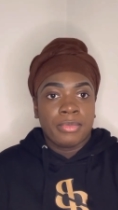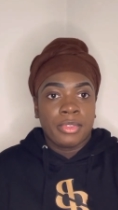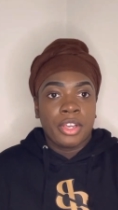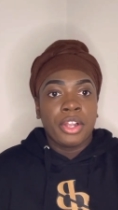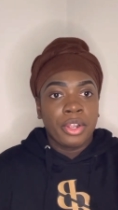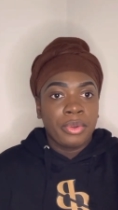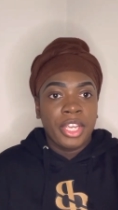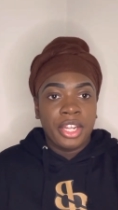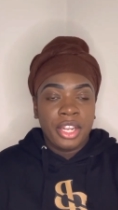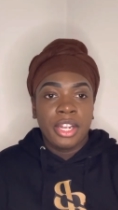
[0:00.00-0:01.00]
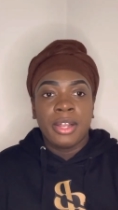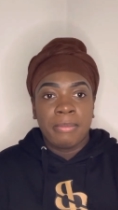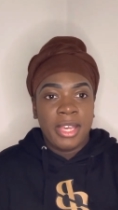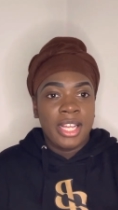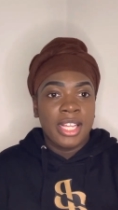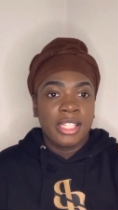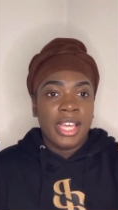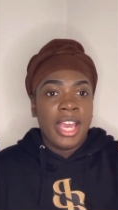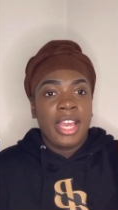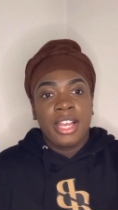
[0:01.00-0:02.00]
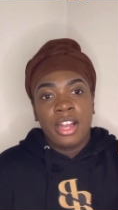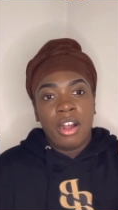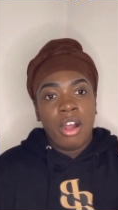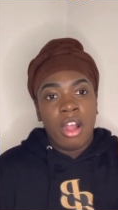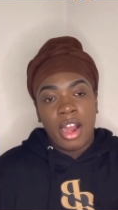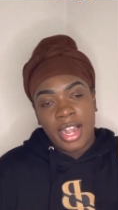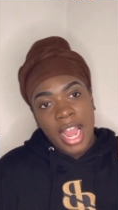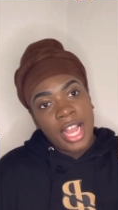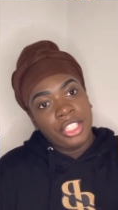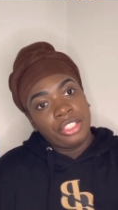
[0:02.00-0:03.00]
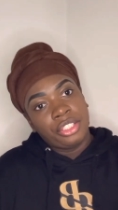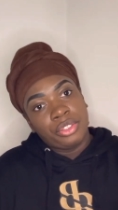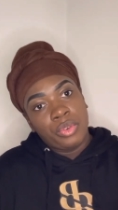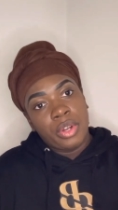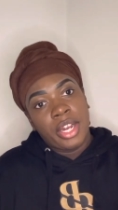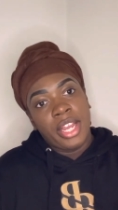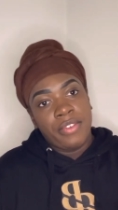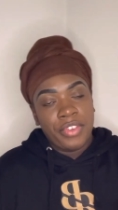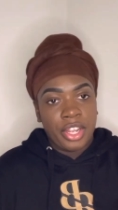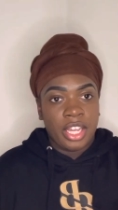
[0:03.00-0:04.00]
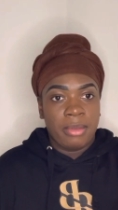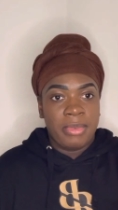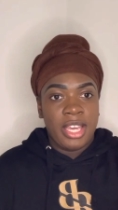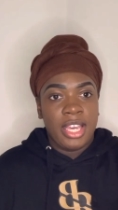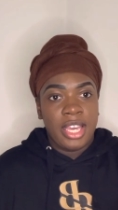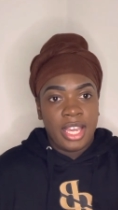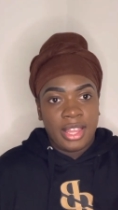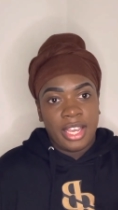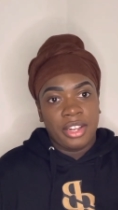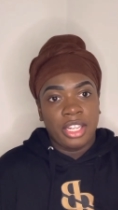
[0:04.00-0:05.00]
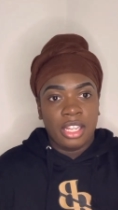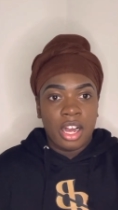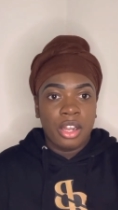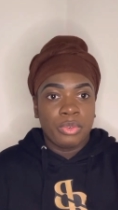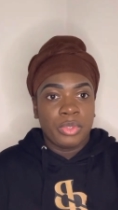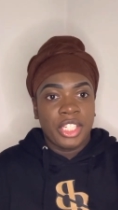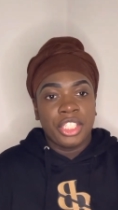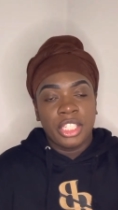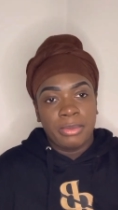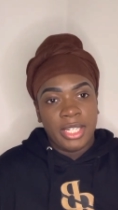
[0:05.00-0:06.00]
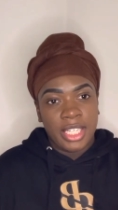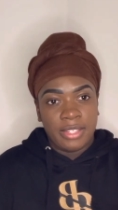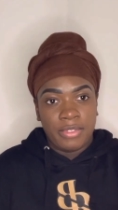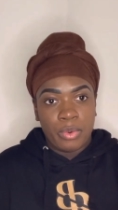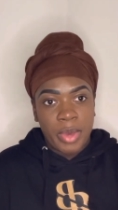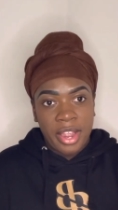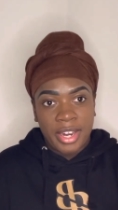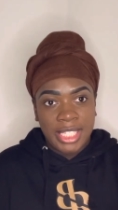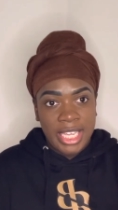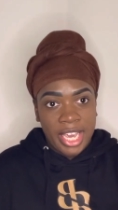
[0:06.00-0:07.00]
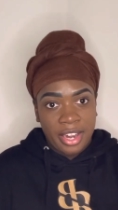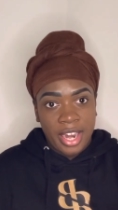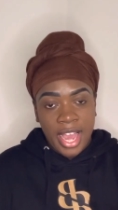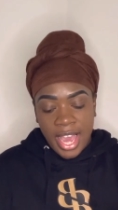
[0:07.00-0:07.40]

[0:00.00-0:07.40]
courier because they are not sure if you're going to be in there in the long run just because of the wear and tear.